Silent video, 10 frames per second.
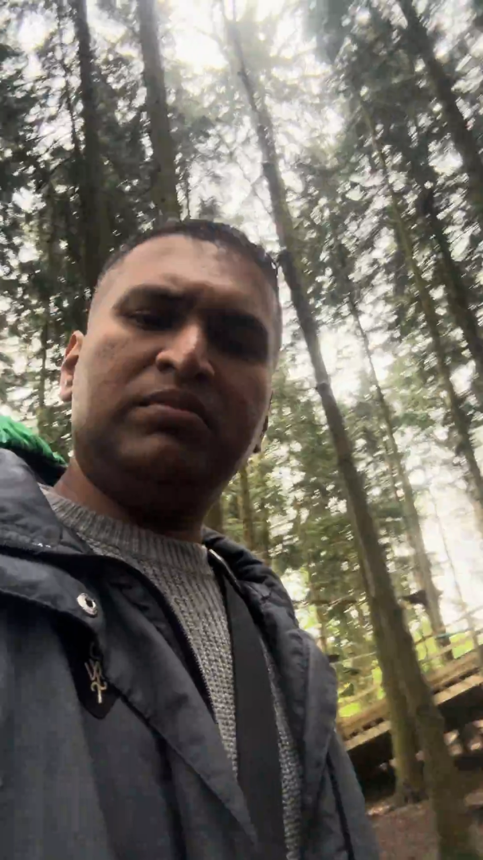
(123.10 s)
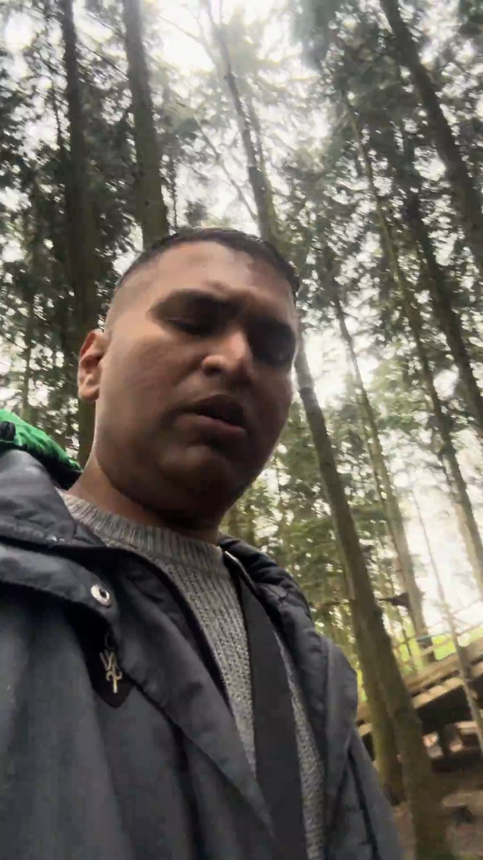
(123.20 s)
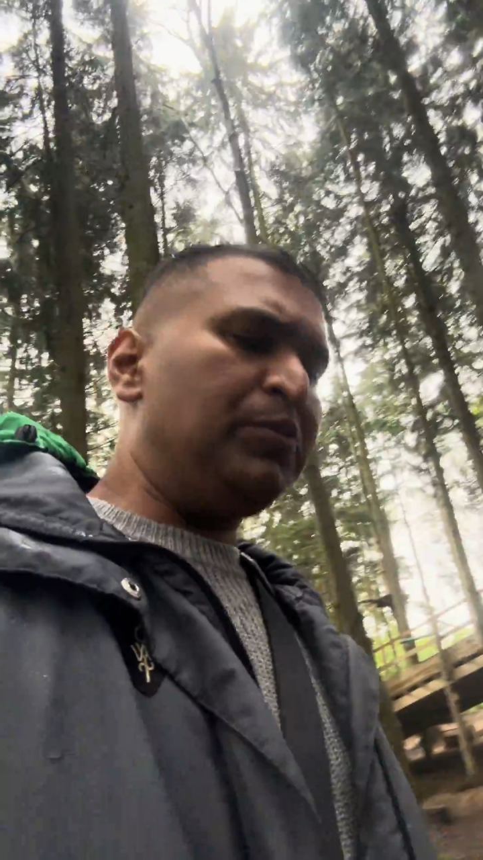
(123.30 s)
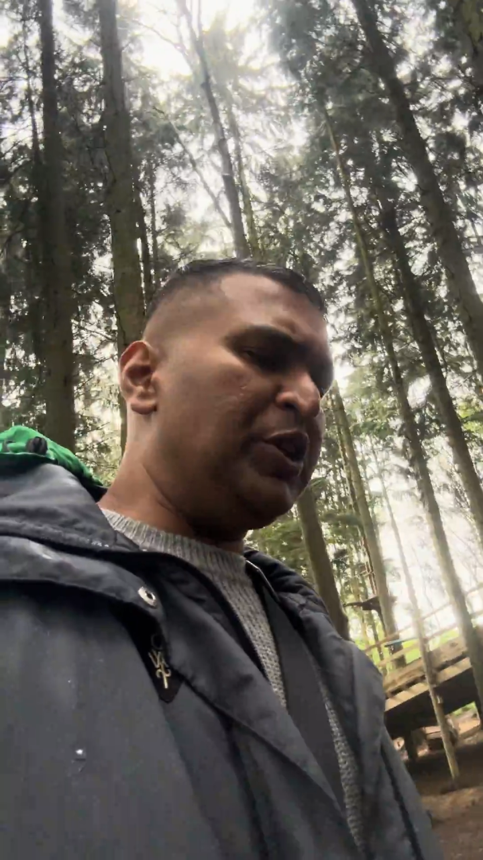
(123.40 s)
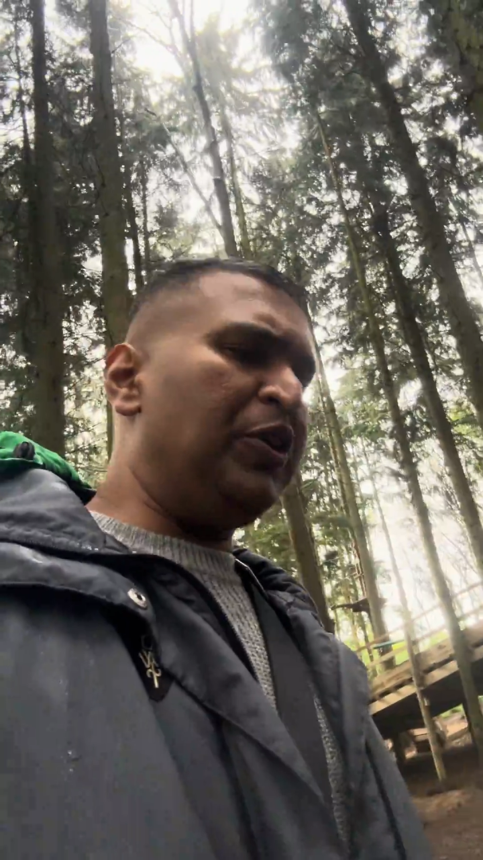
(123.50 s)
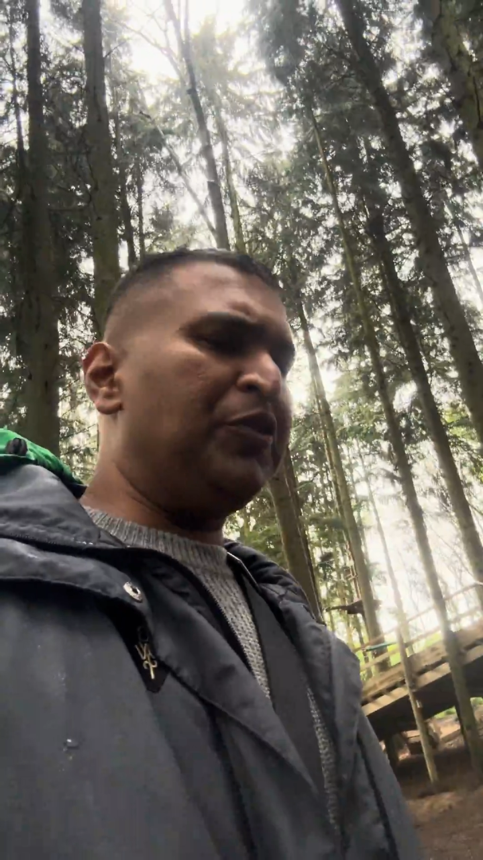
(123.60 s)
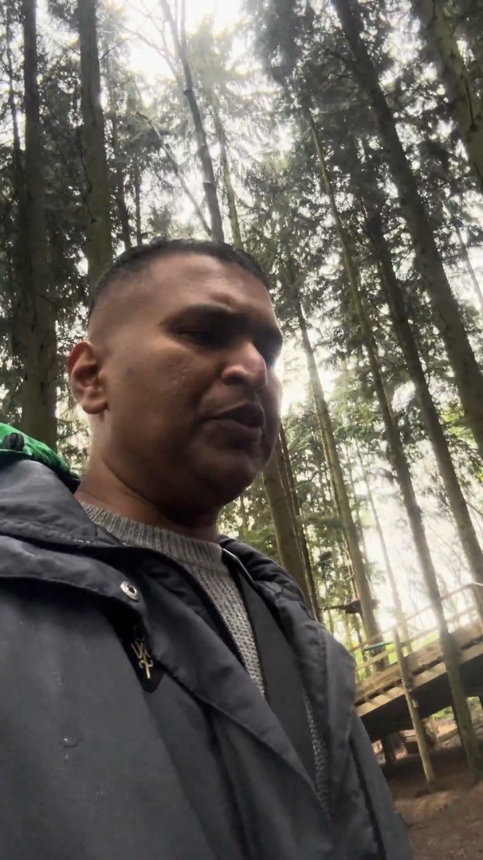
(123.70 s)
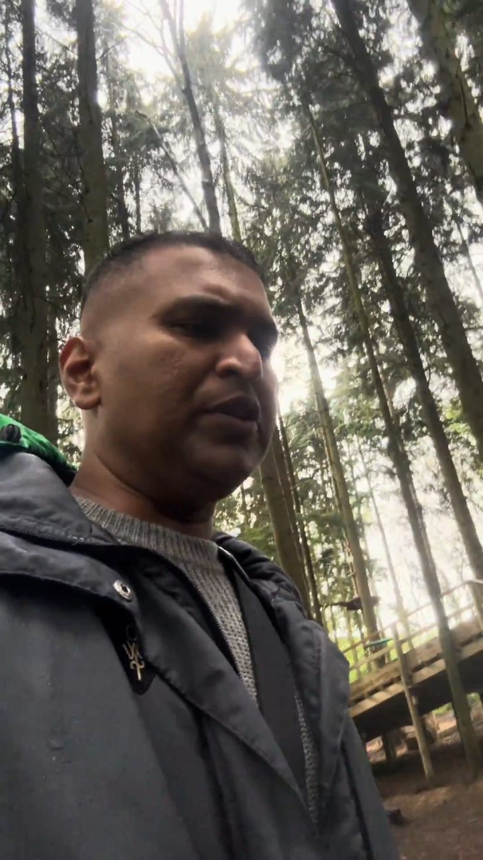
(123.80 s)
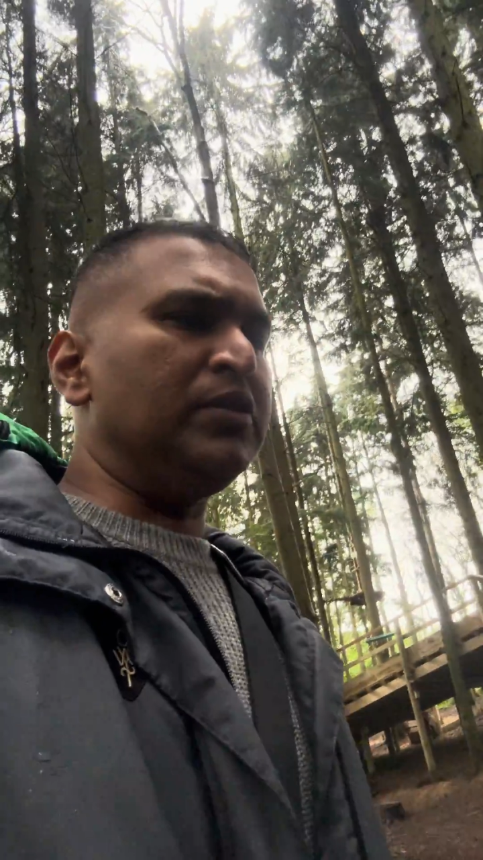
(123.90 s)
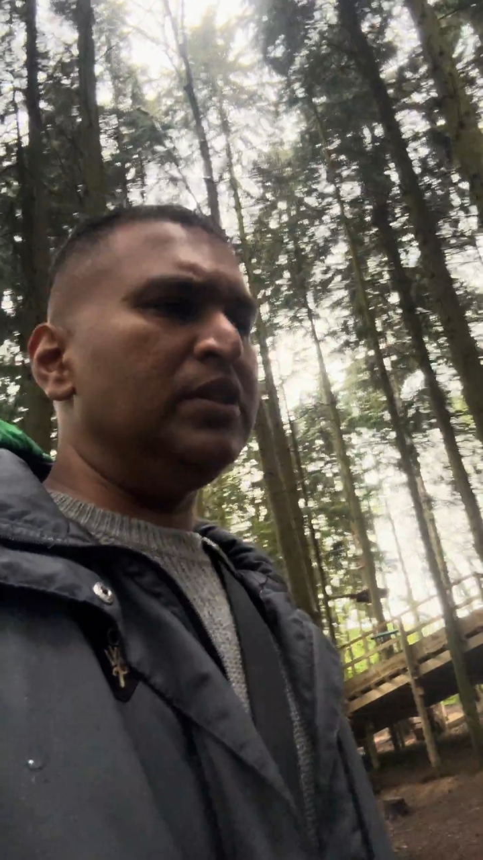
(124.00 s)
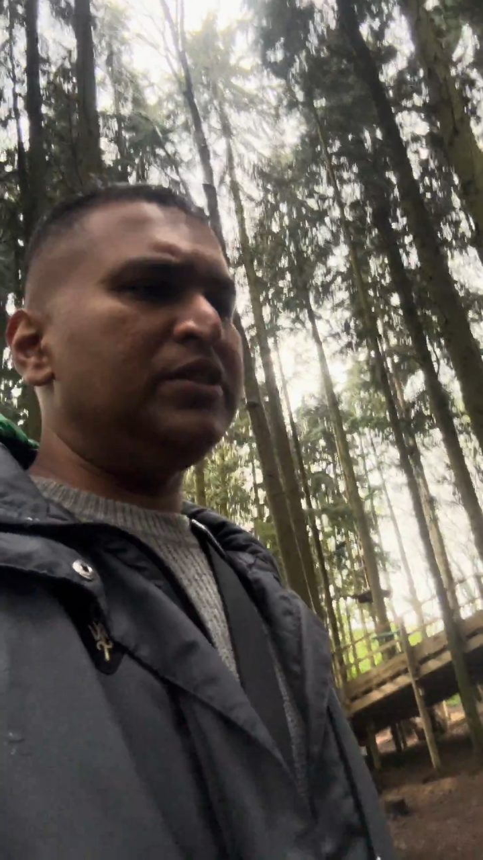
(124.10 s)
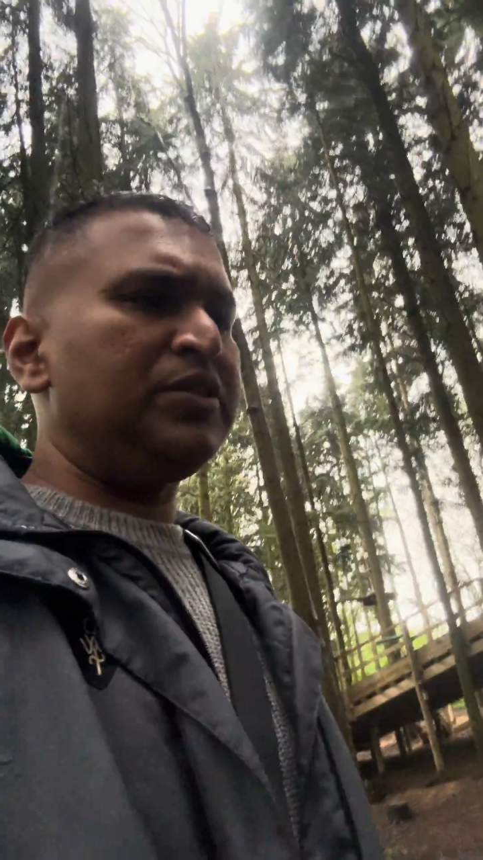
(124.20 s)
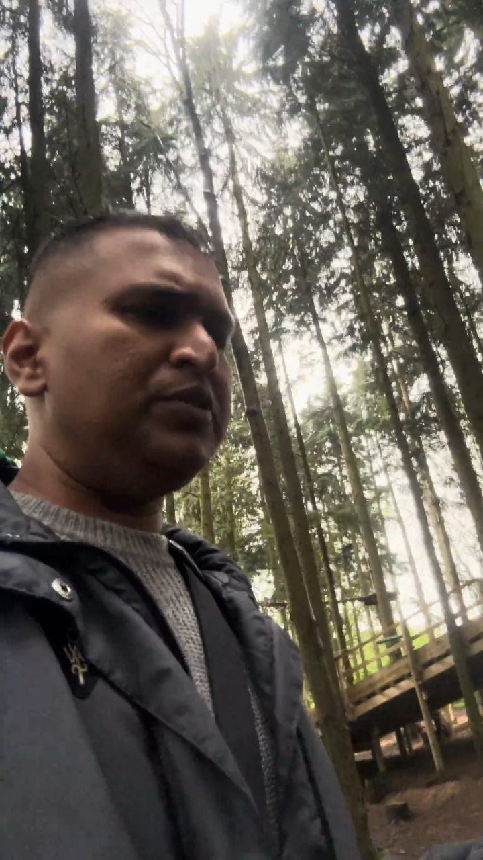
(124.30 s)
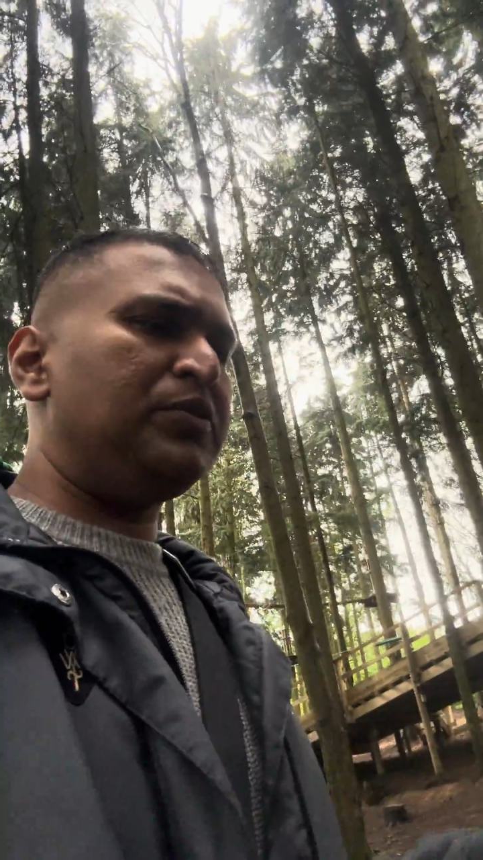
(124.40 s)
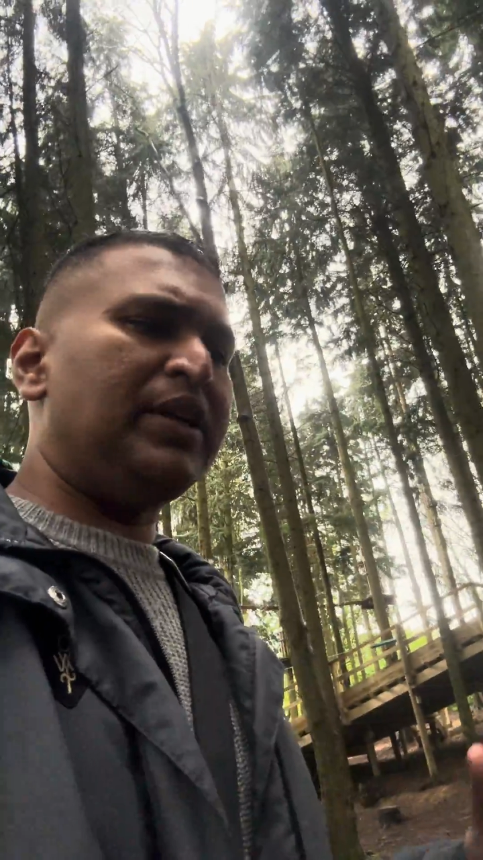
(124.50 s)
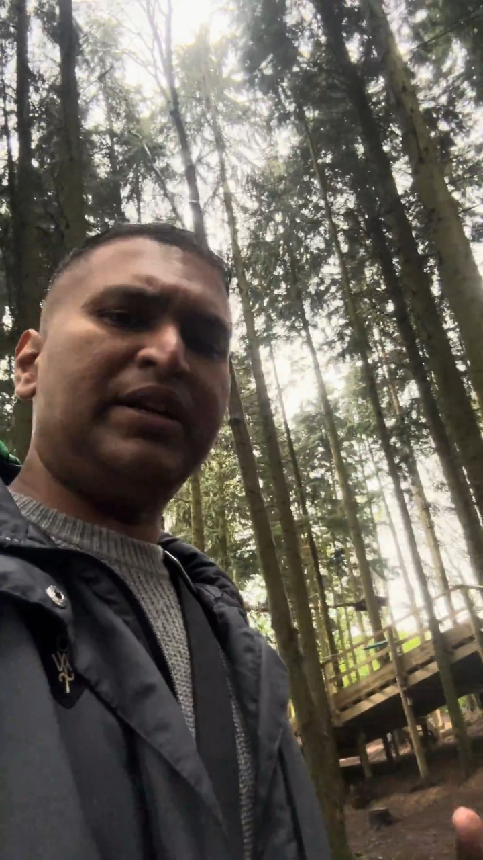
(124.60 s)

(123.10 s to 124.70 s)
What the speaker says: object literal. Just use that